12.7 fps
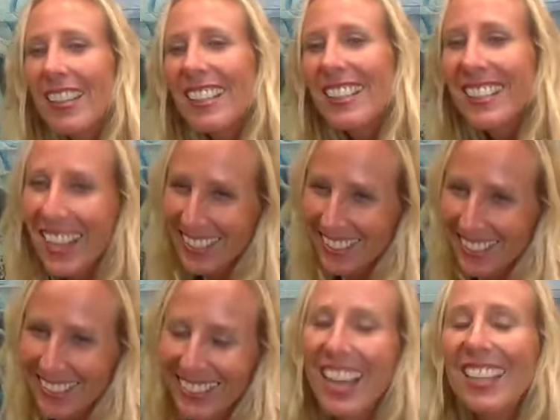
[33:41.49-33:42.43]
Yes,
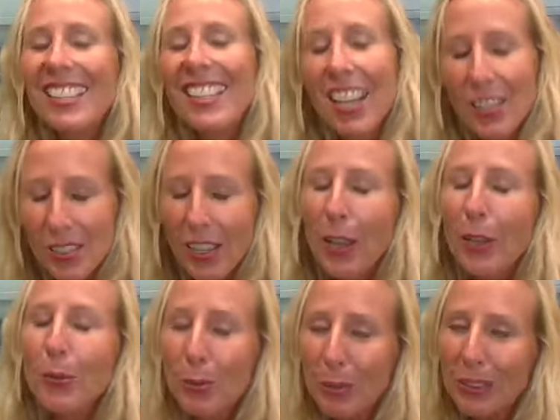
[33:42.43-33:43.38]
yes, I
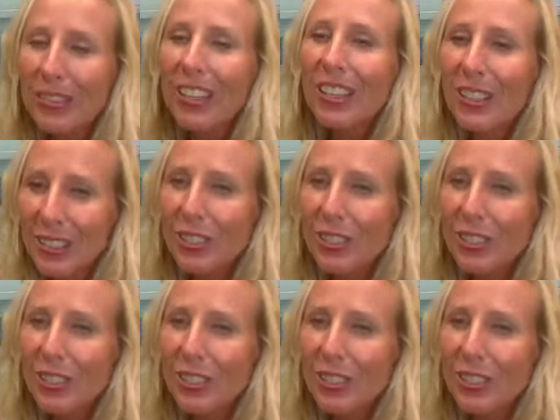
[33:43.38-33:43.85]
will put that on your